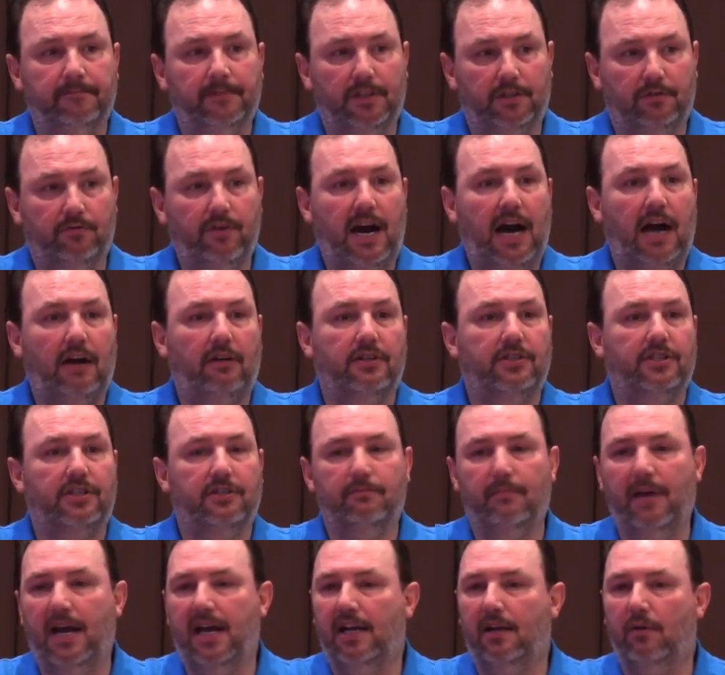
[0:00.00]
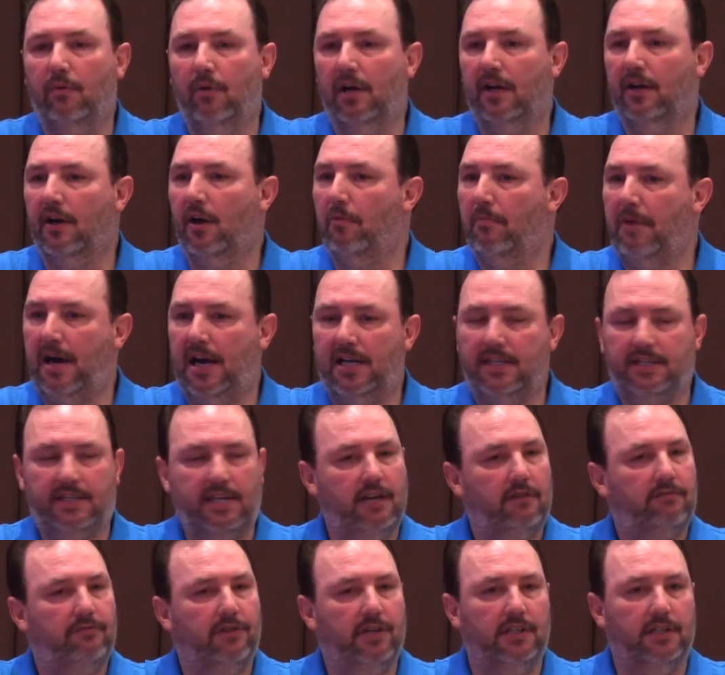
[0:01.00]
This virus has made it where nobody's
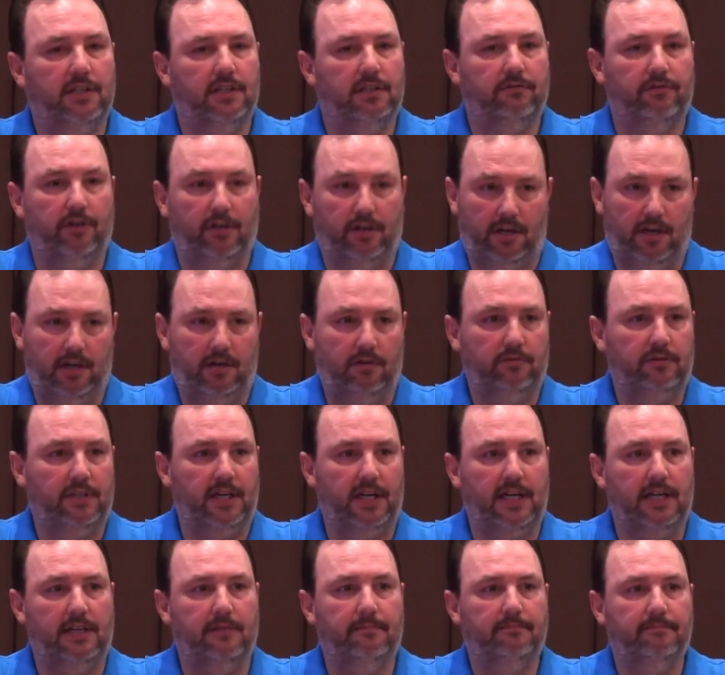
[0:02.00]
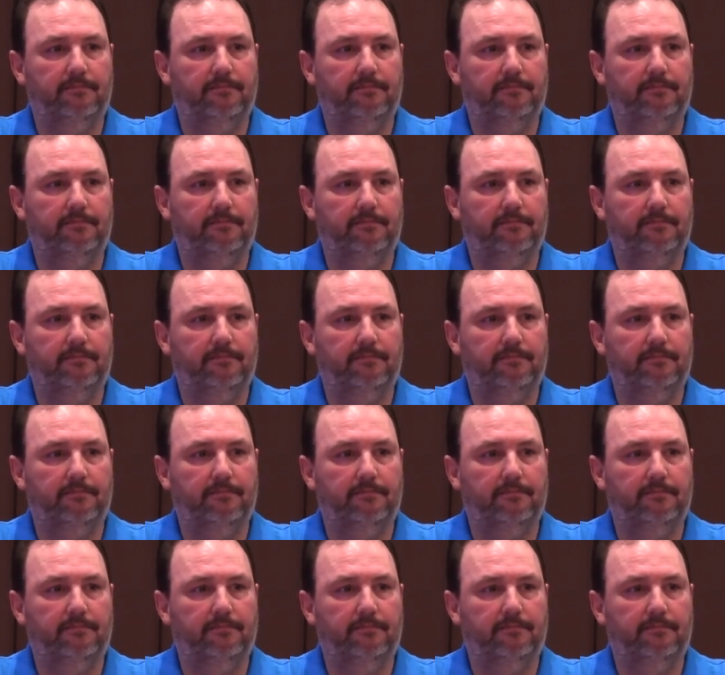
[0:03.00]
had fun for a long time.